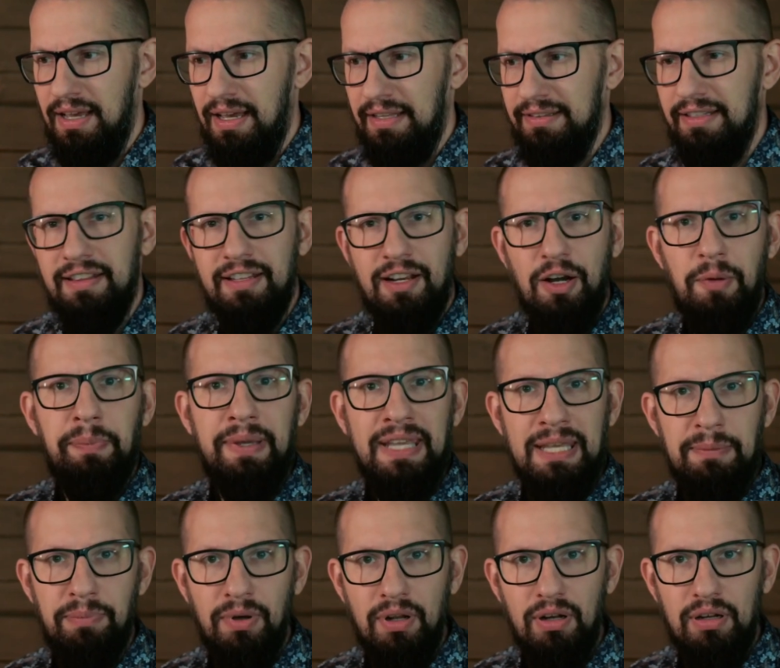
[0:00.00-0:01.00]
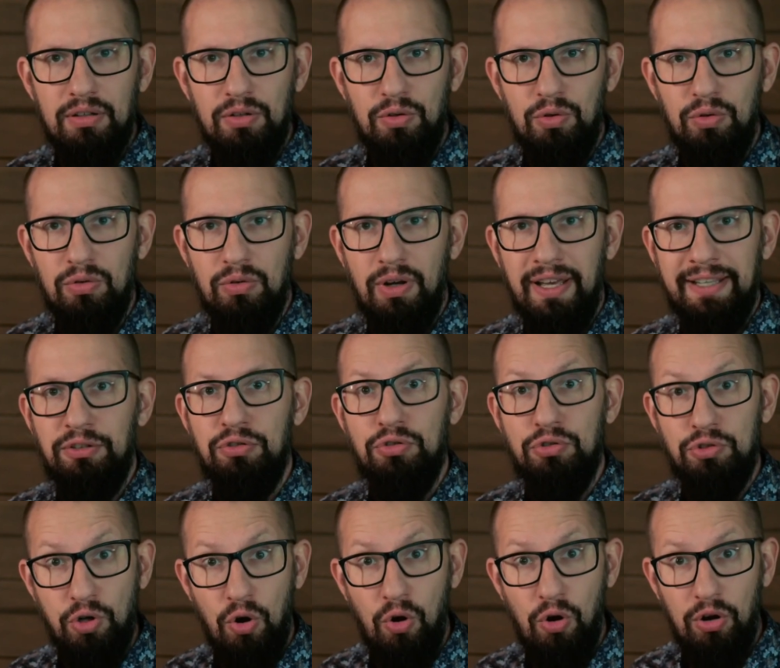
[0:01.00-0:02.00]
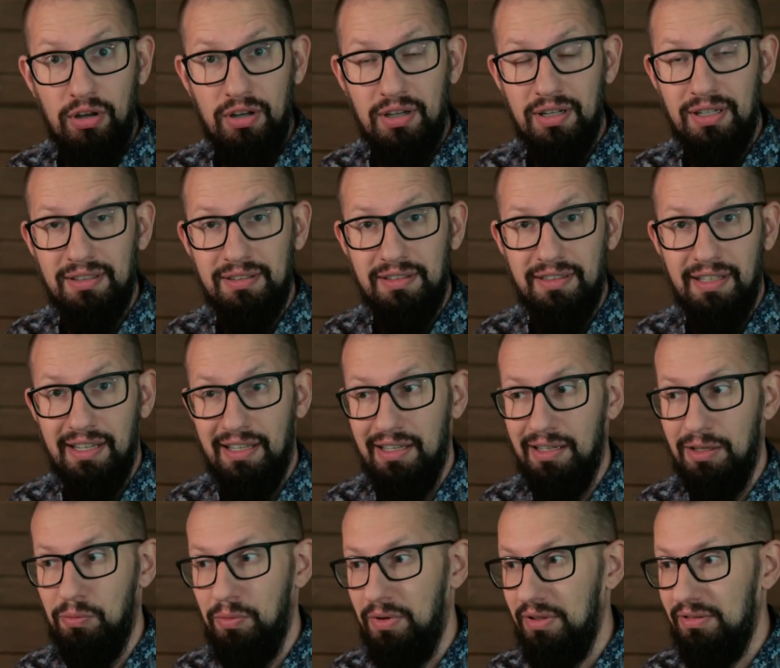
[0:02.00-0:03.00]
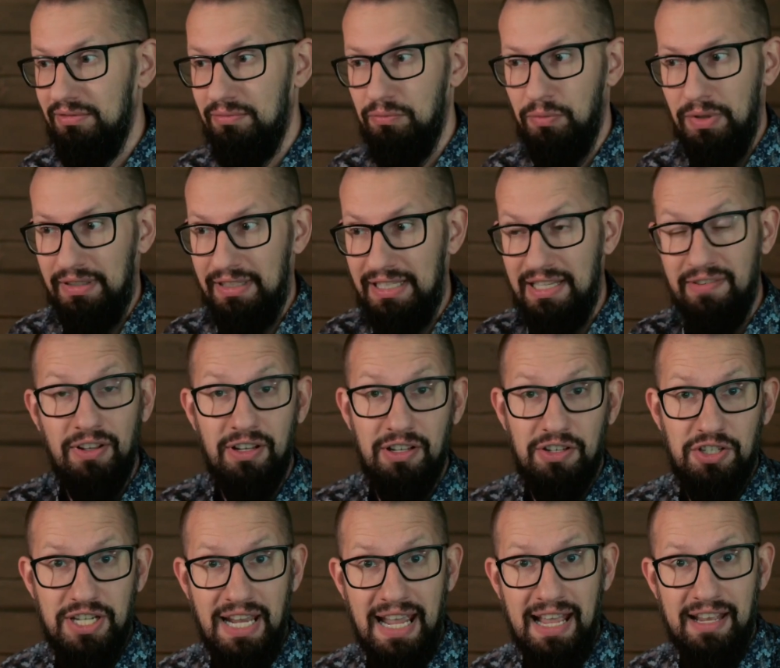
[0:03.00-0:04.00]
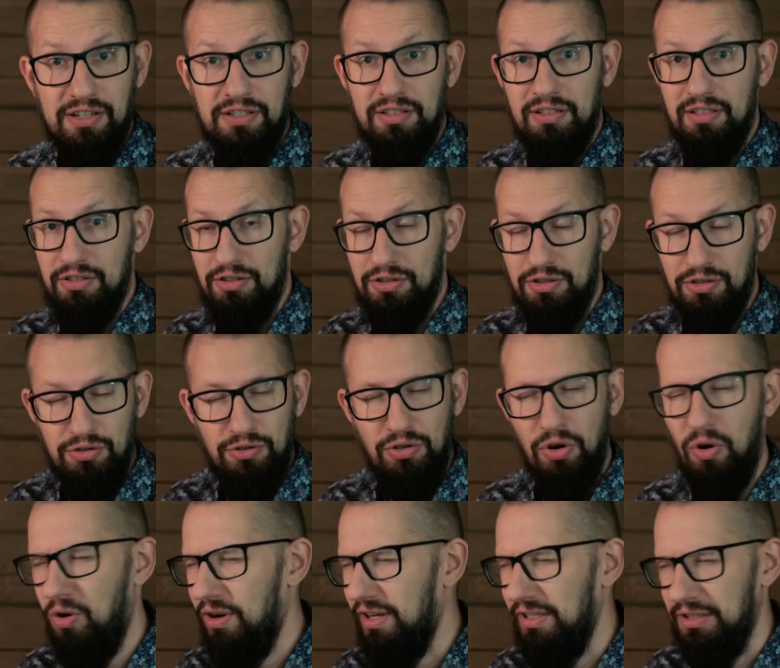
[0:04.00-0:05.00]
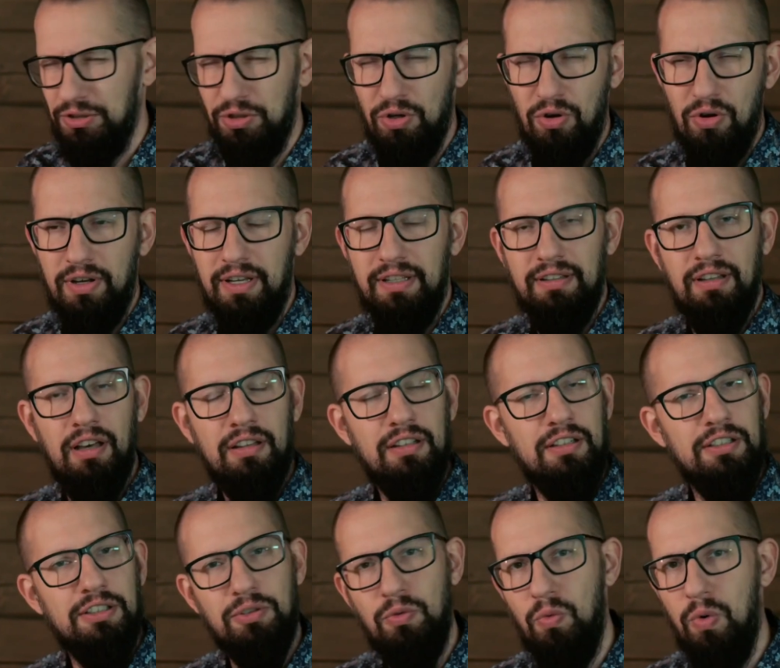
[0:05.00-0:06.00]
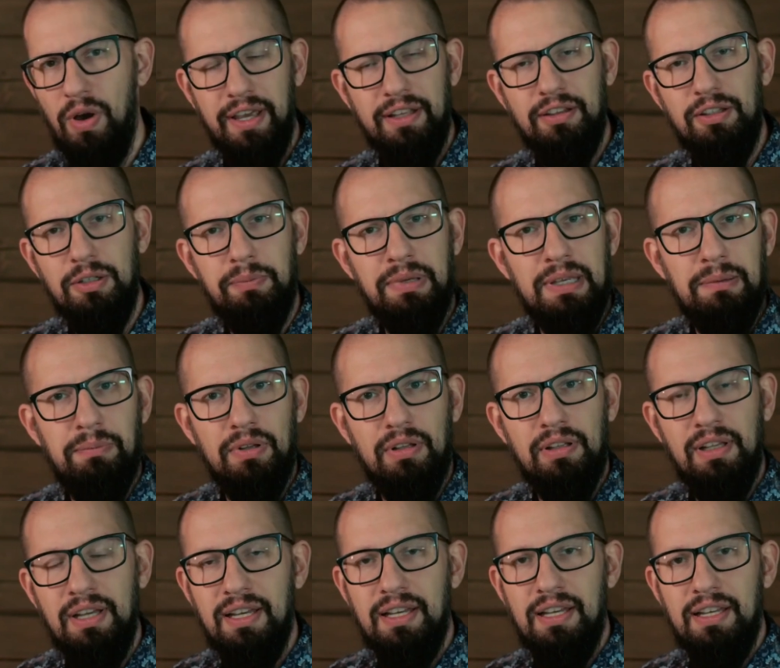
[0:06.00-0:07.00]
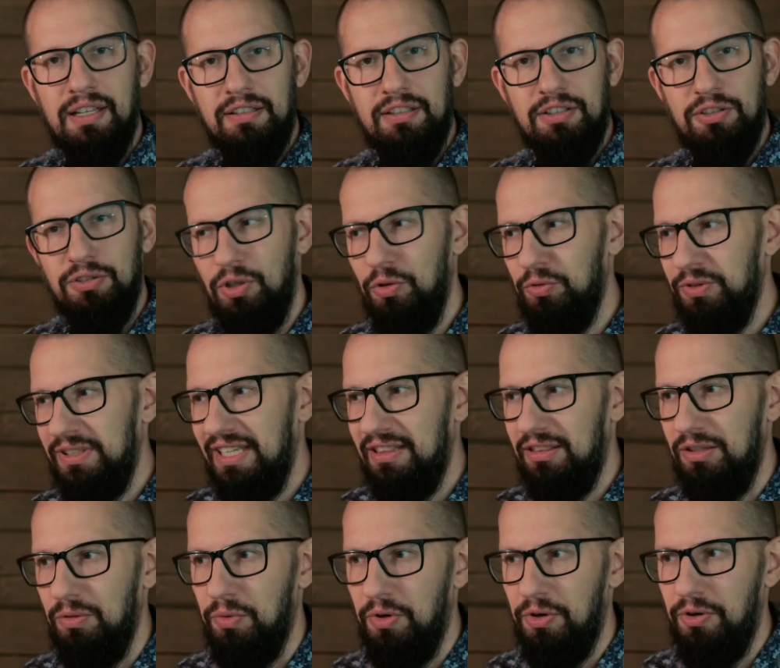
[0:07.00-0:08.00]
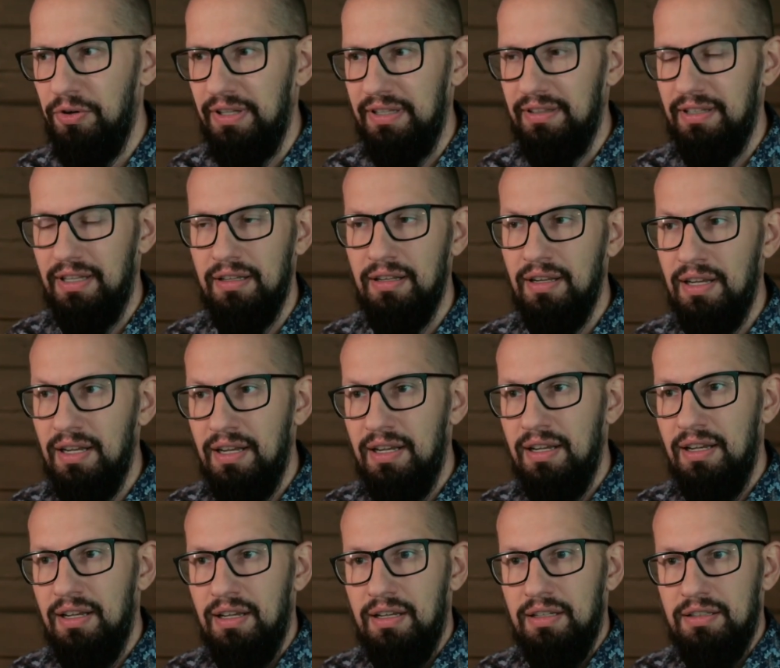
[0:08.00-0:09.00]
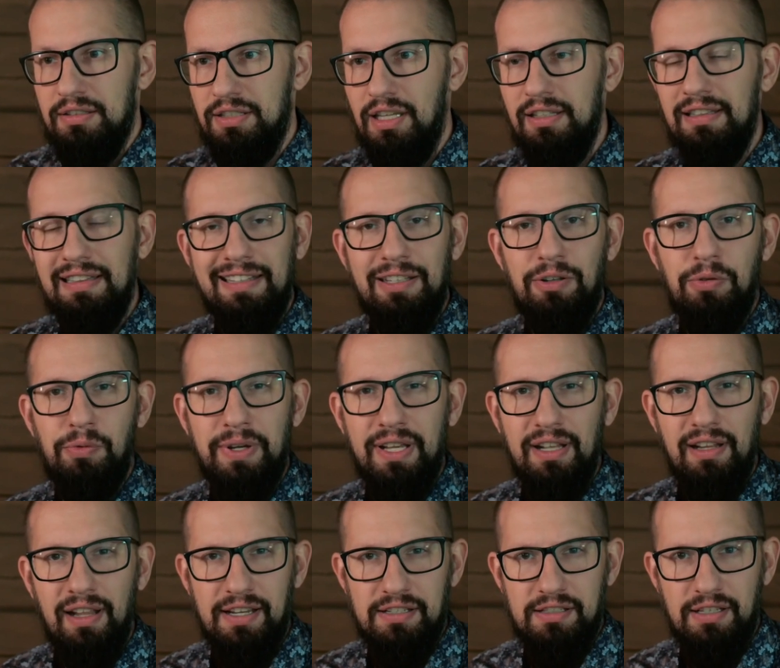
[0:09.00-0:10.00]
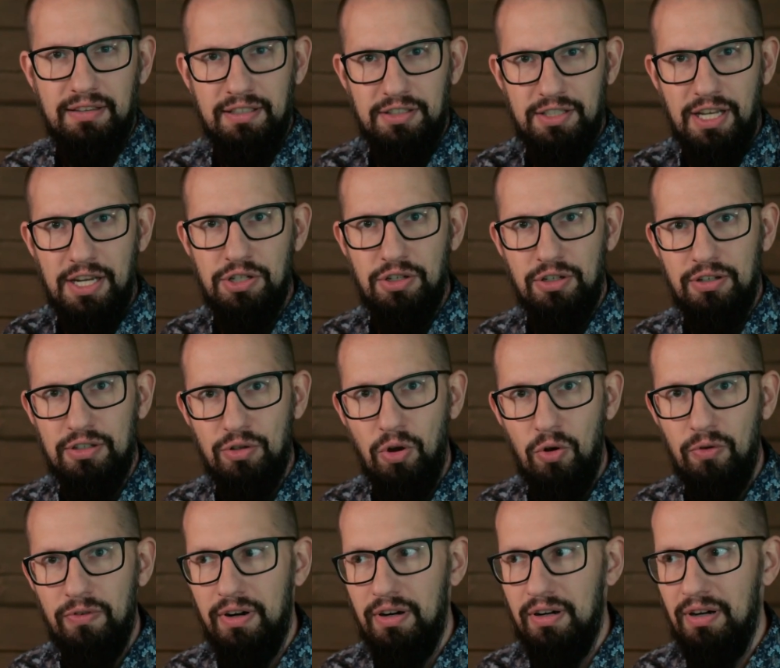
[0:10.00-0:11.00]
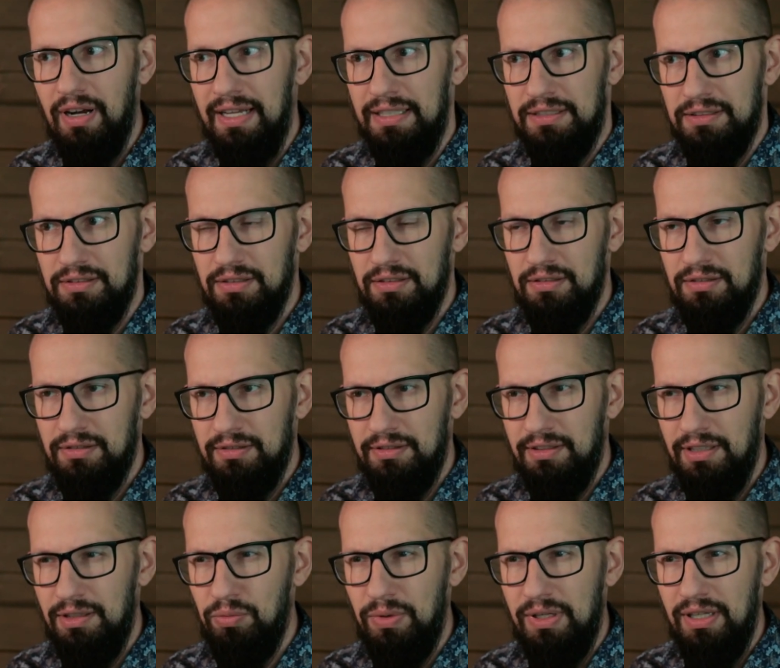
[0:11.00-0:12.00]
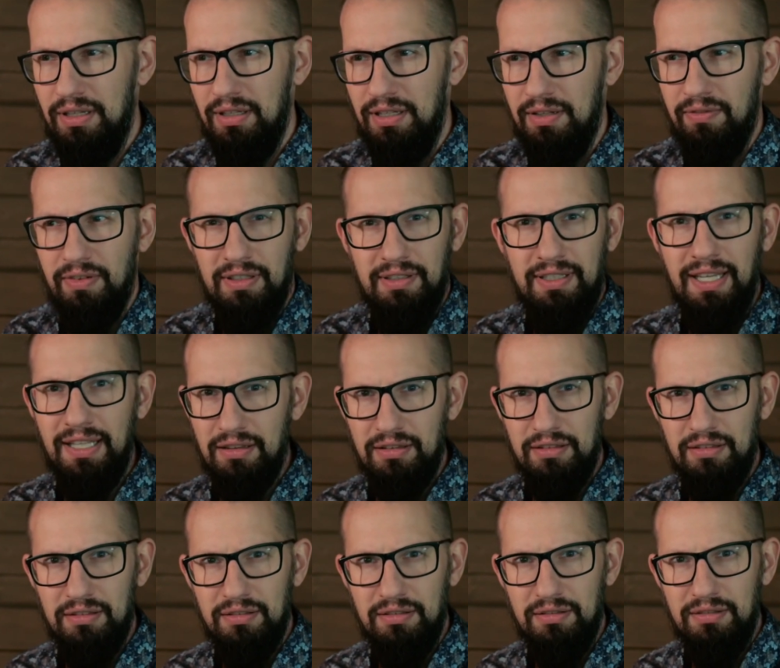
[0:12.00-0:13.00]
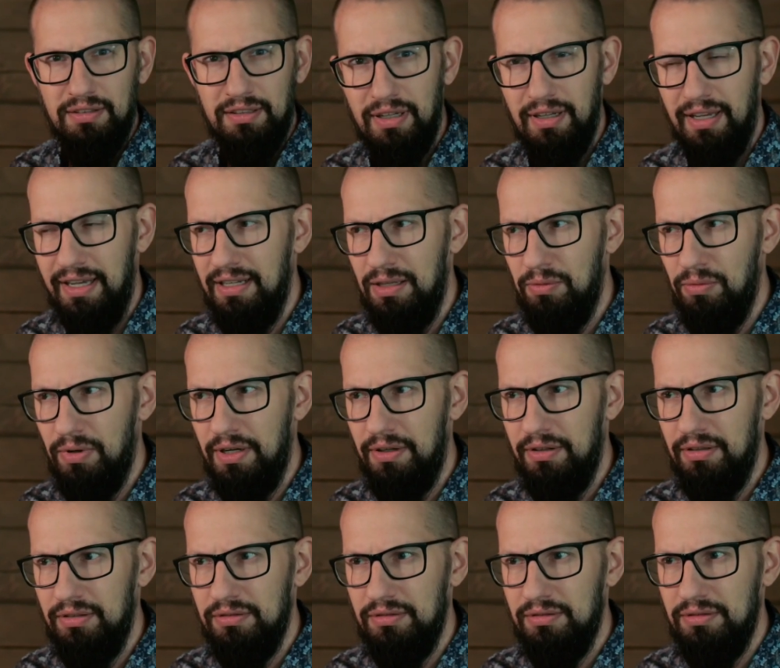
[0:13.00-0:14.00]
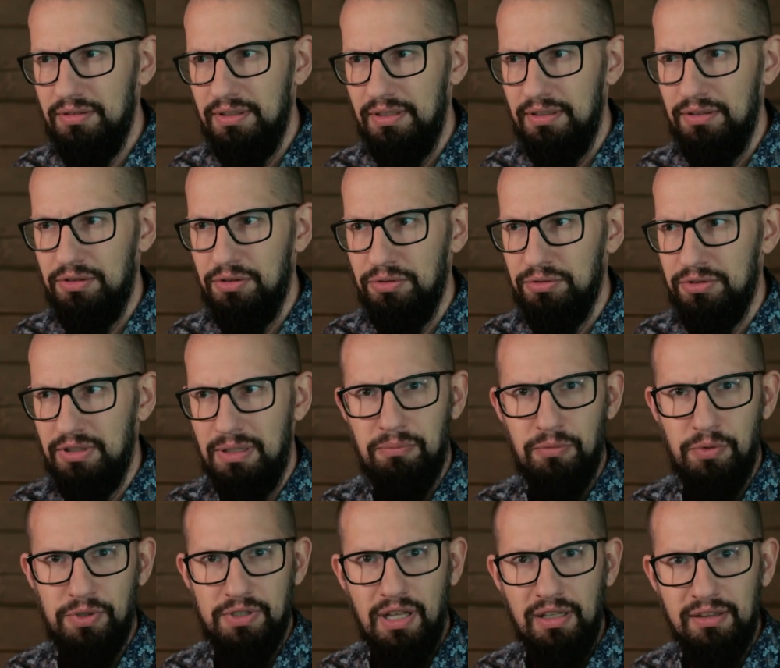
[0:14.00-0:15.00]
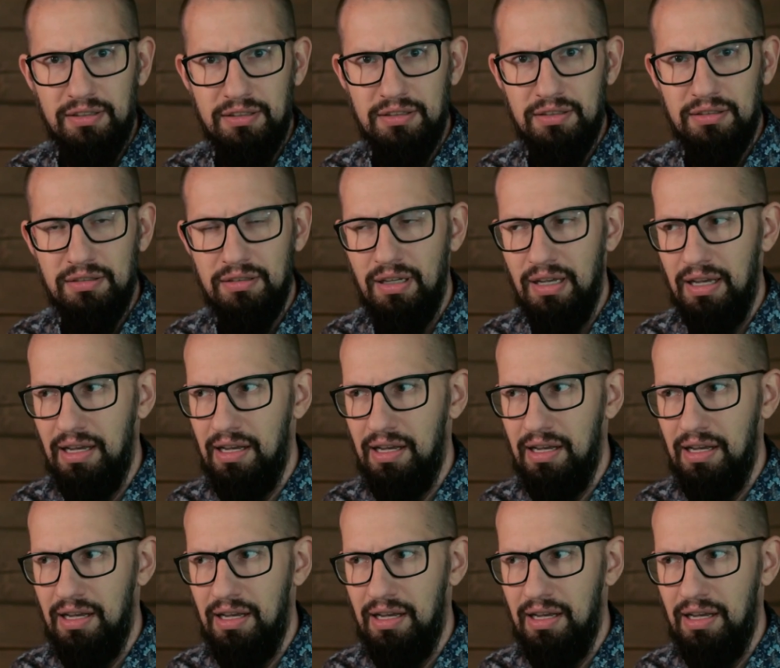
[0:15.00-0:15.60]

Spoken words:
And then there are people who like to talk. They, when given a chance, they just talk, and others, quieter people, just don't get the word. And then suddenly you realize that the session is over, and did we even get anywhere into some results?